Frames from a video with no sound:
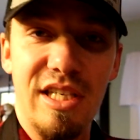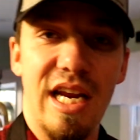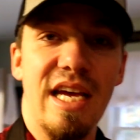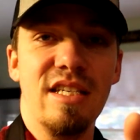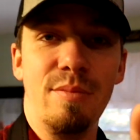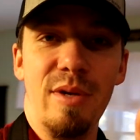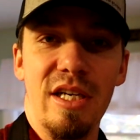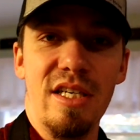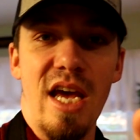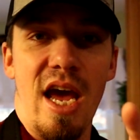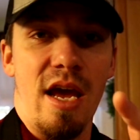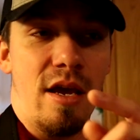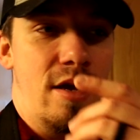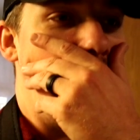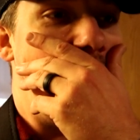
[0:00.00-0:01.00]
today's a big
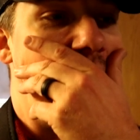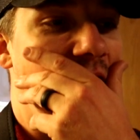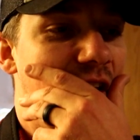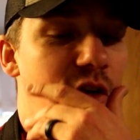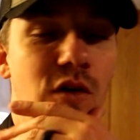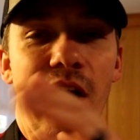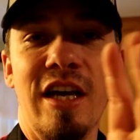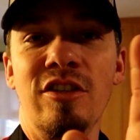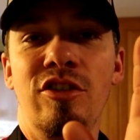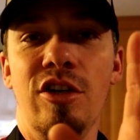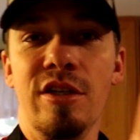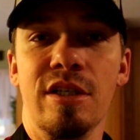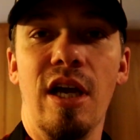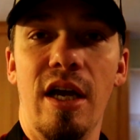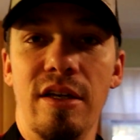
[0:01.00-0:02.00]
day. You guys
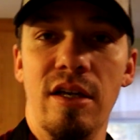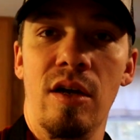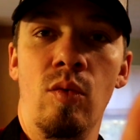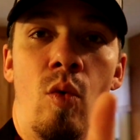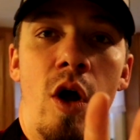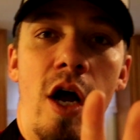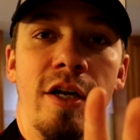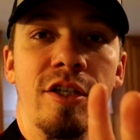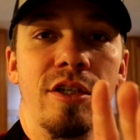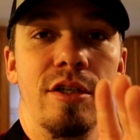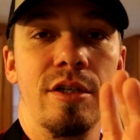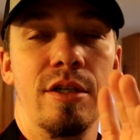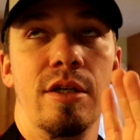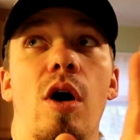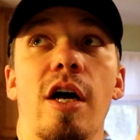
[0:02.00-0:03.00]
just got done
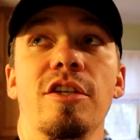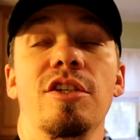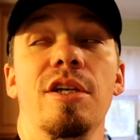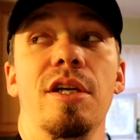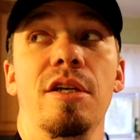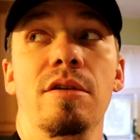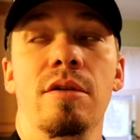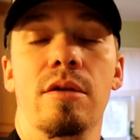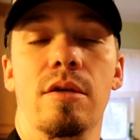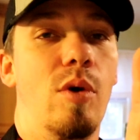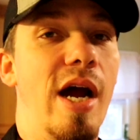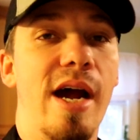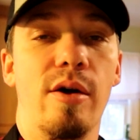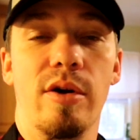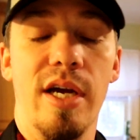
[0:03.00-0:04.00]
watching.
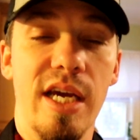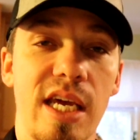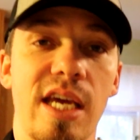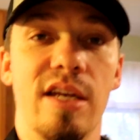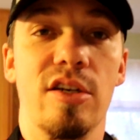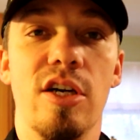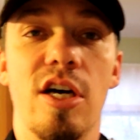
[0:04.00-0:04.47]
Wow, I can't